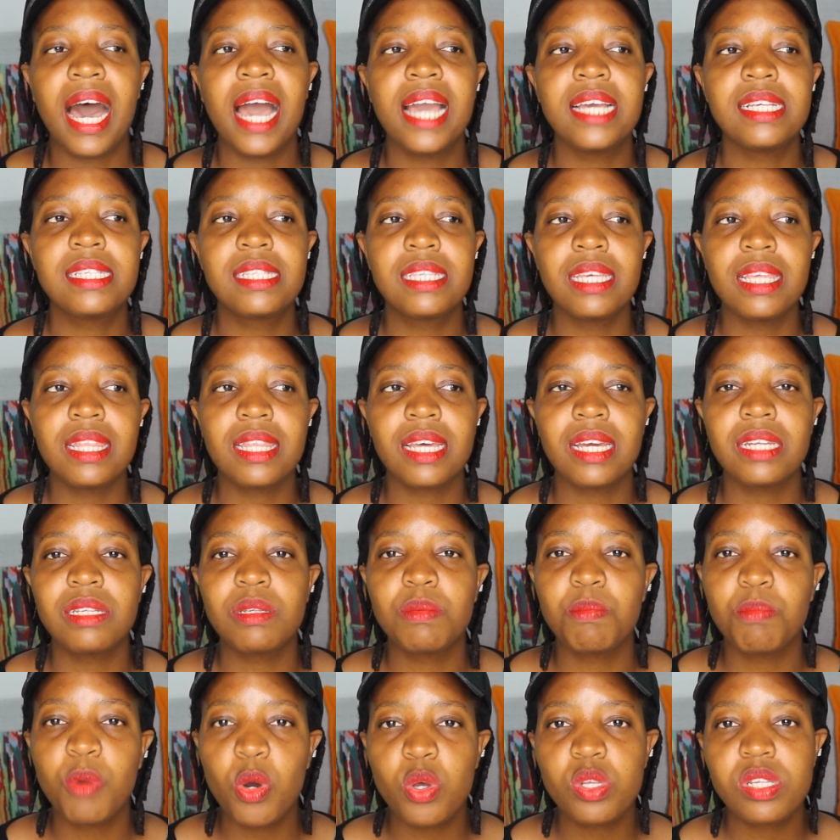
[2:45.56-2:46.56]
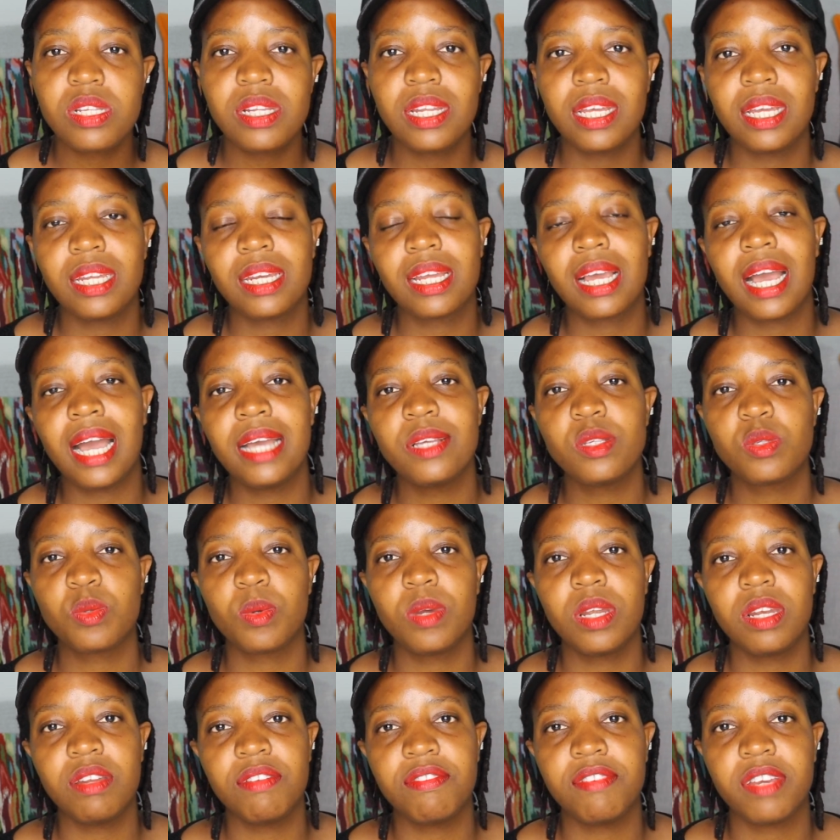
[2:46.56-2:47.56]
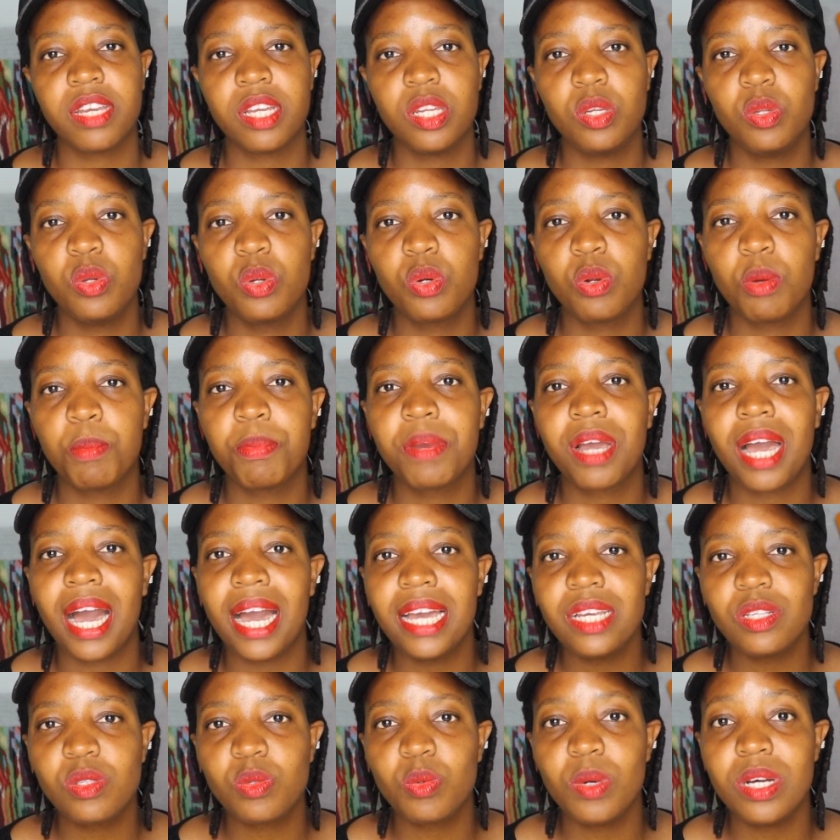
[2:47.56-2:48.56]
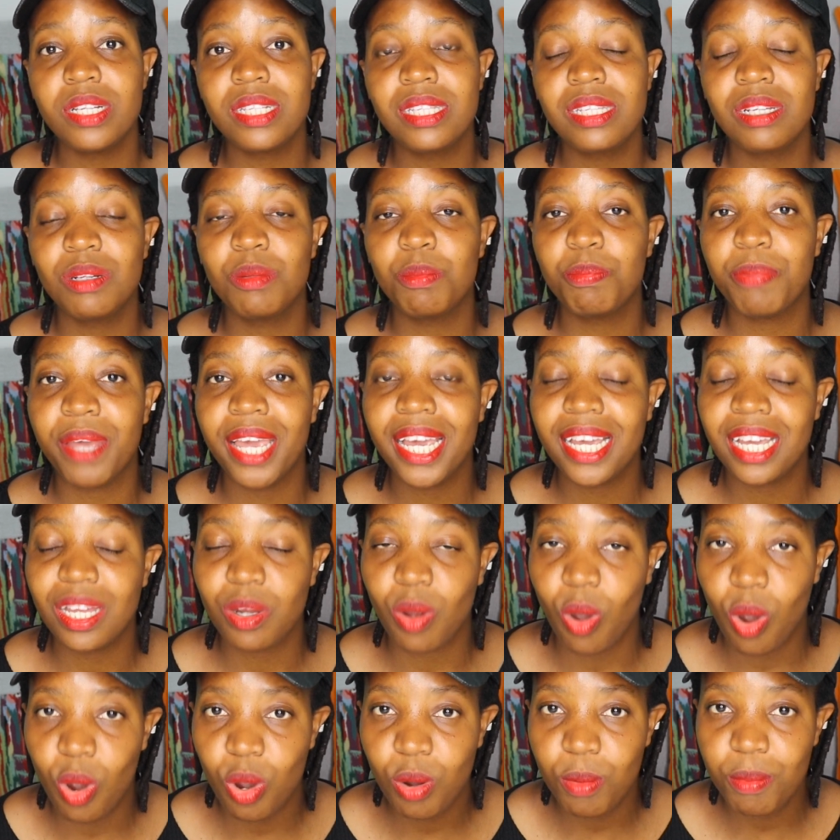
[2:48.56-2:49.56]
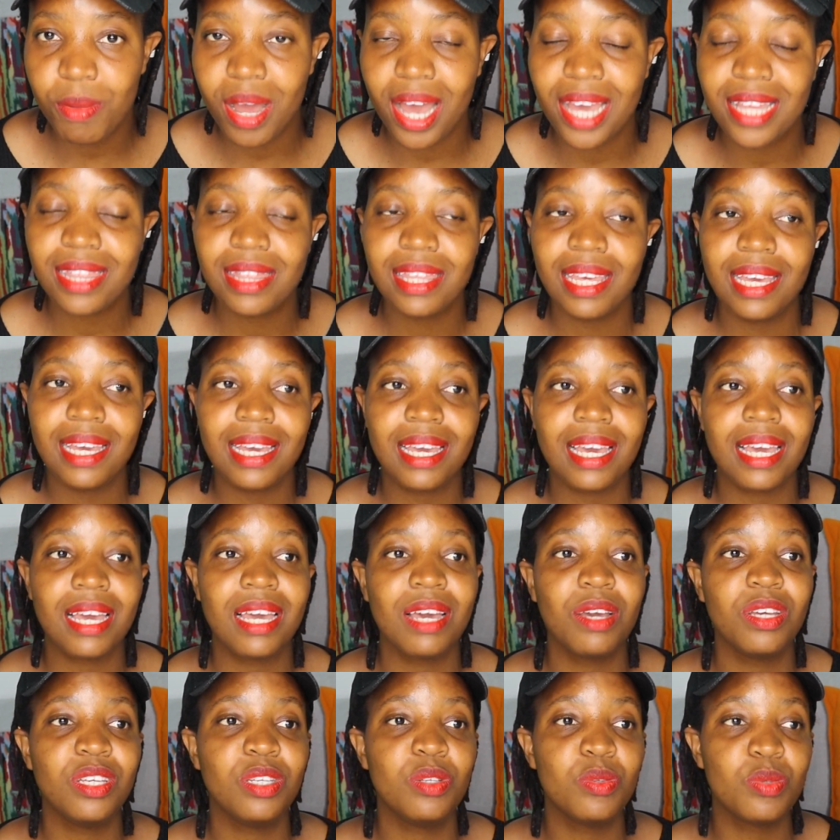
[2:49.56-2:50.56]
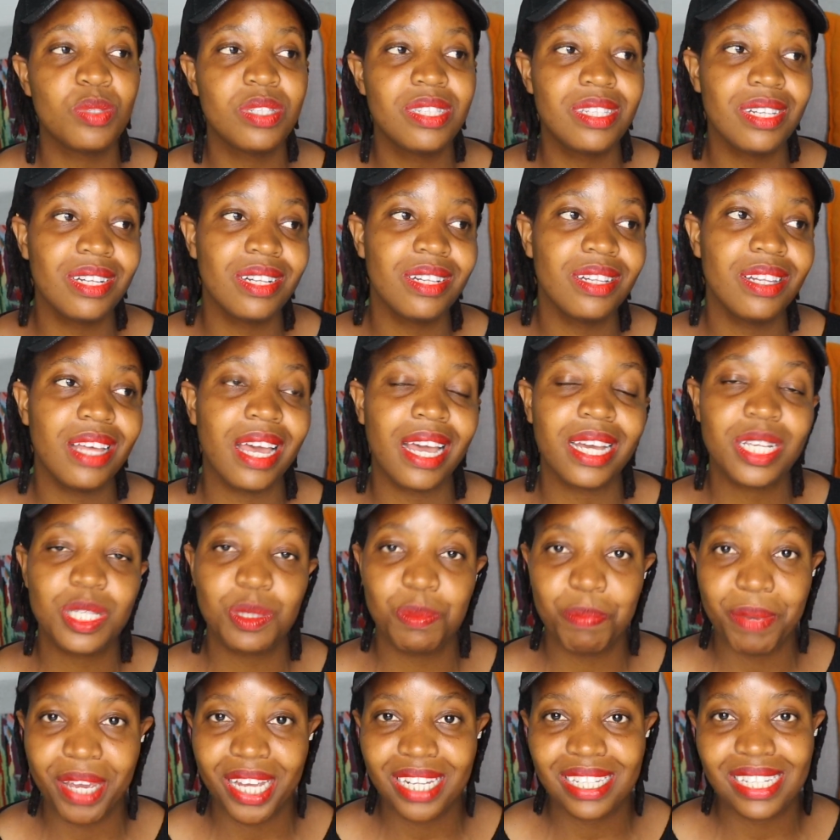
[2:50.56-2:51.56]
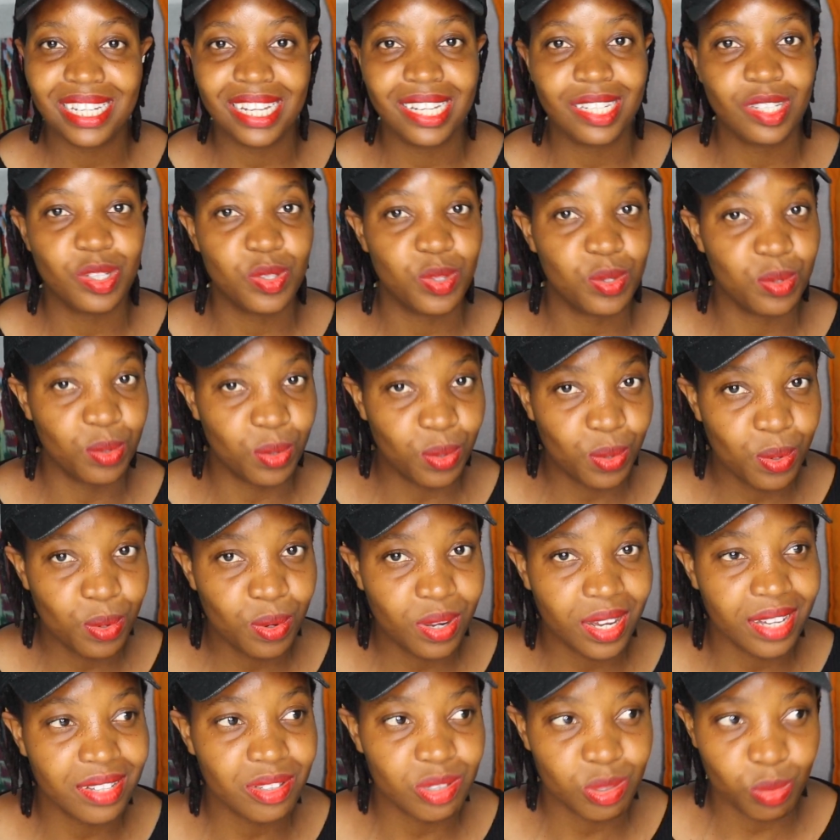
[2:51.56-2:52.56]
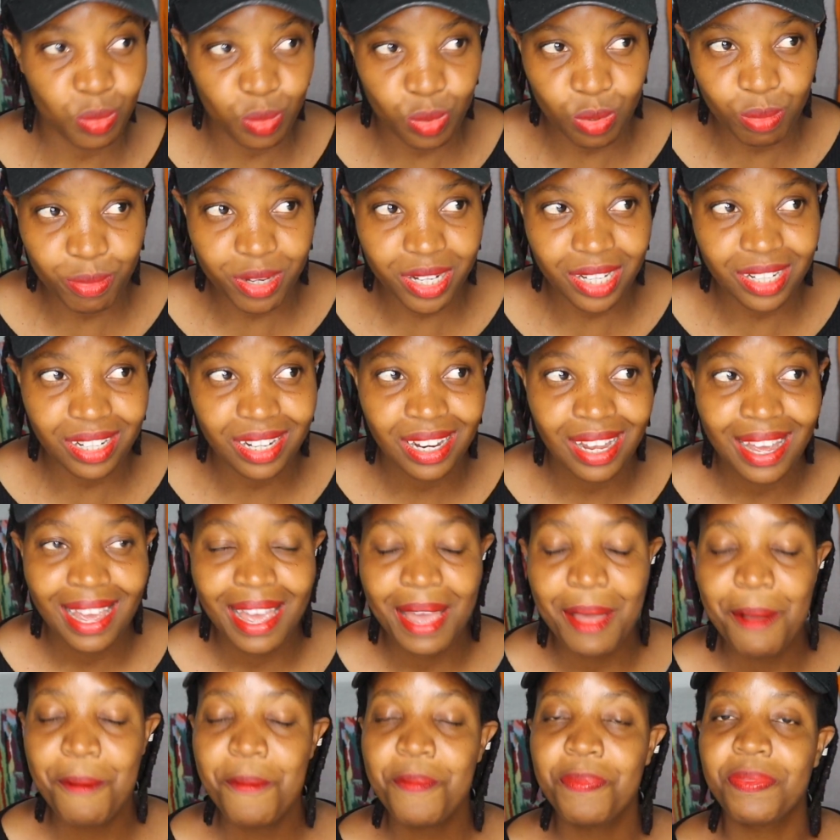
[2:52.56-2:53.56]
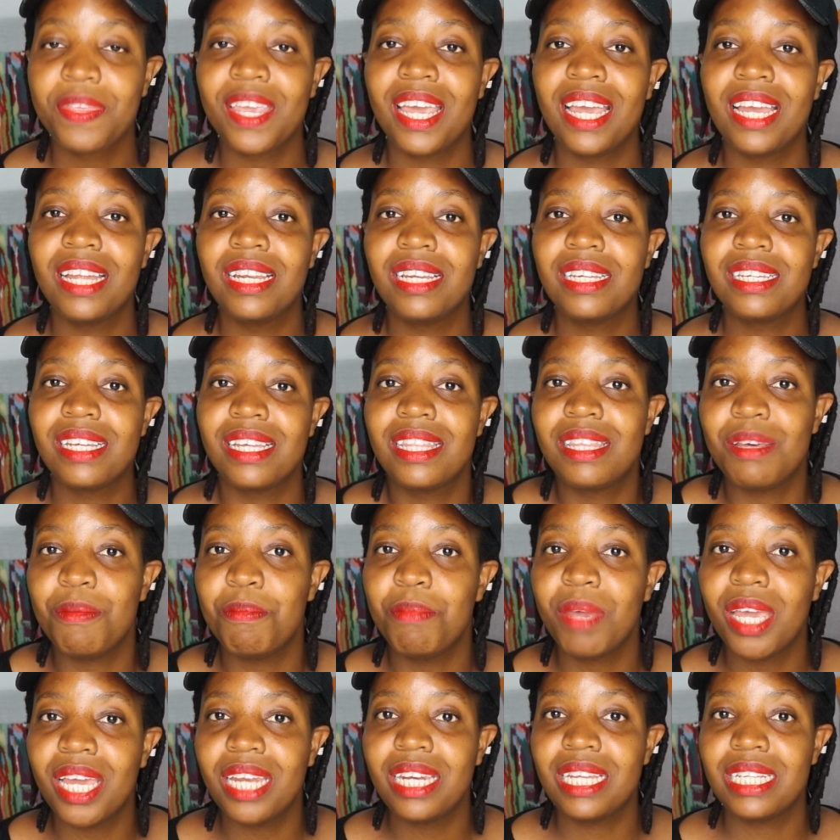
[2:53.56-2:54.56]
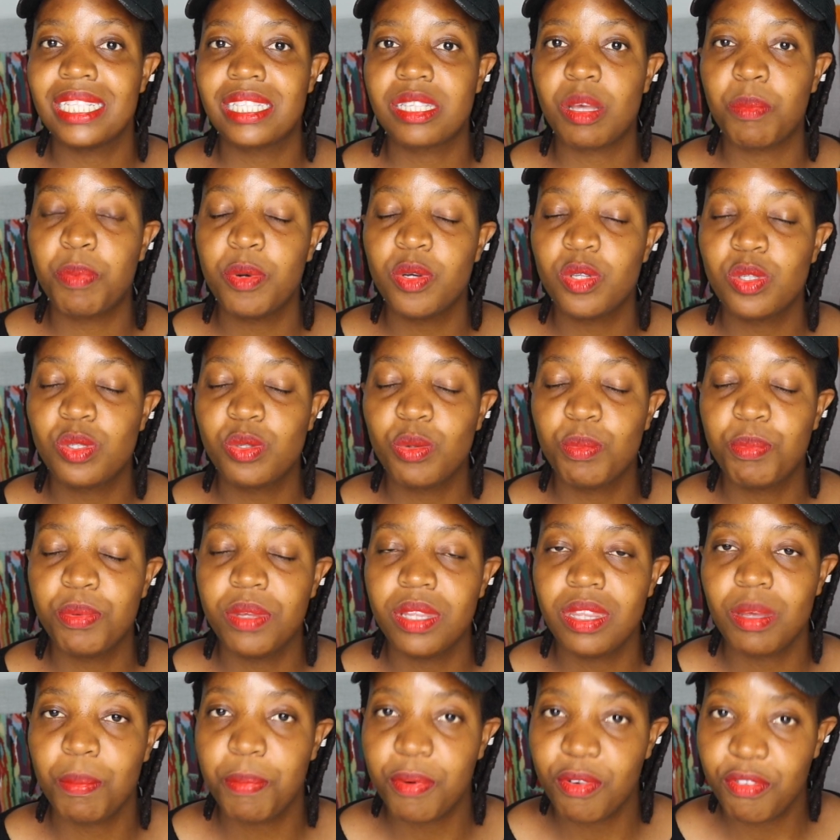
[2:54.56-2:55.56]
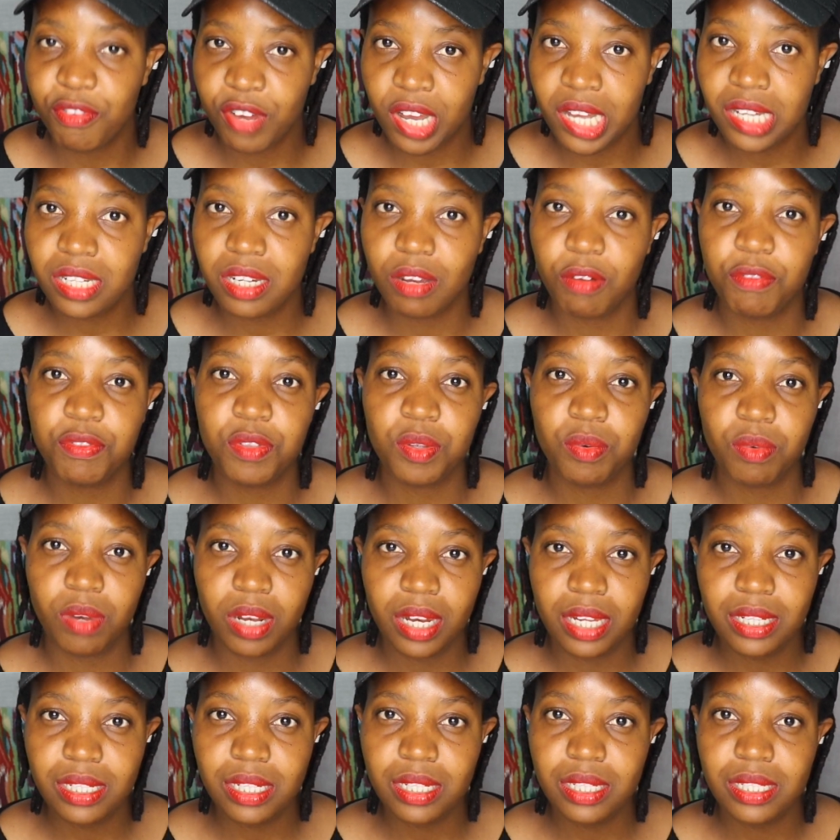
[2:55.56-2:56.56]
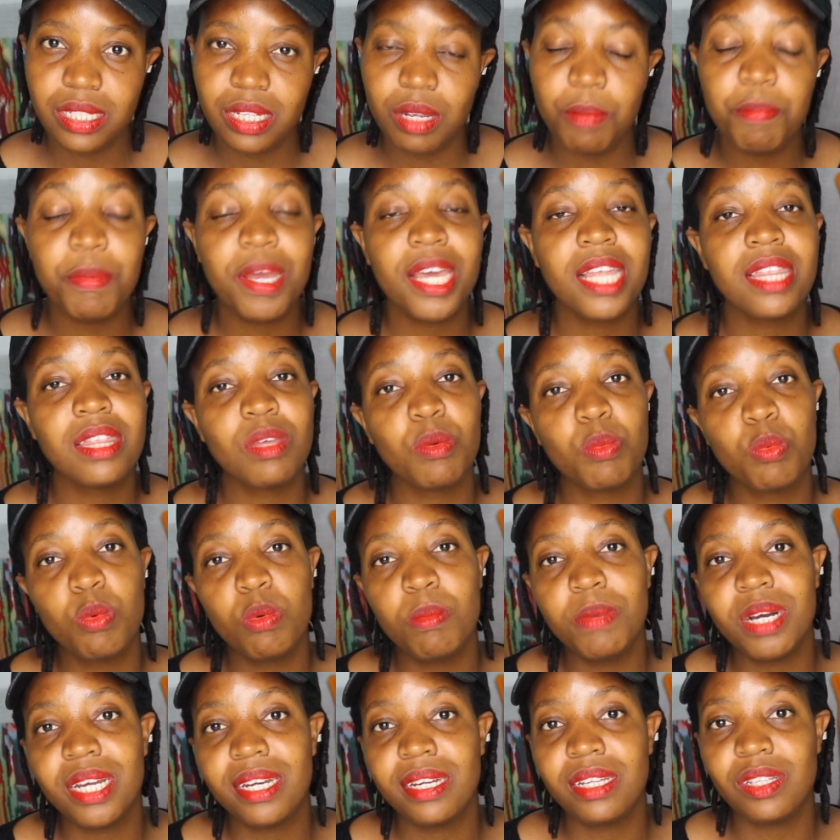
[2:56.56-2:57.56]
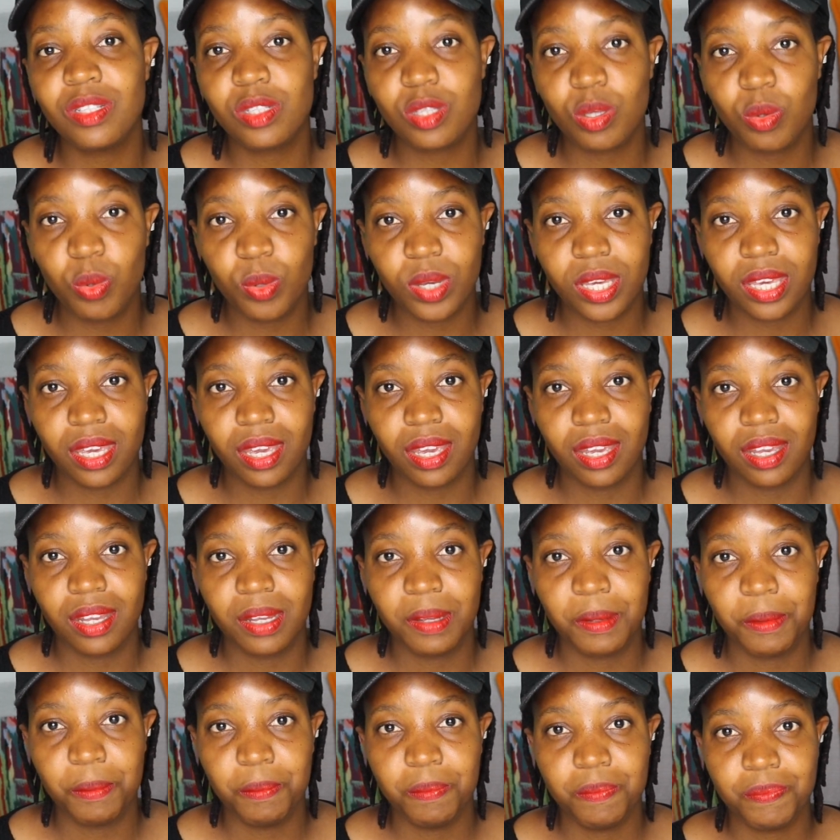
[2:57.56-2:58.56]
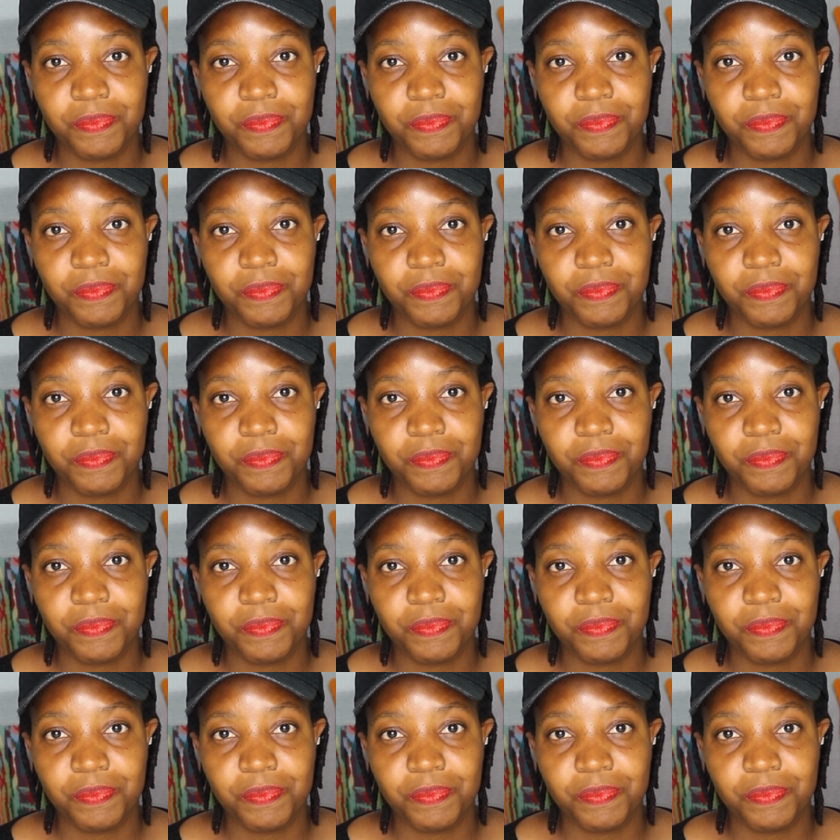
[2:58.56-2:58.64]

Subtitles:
I see that mostly in guys who are living in Europe. Guys who are still back at home, I think you still expected to cook as a woman, and the man is supposed to be the provider of the relationship and the woman is cooking.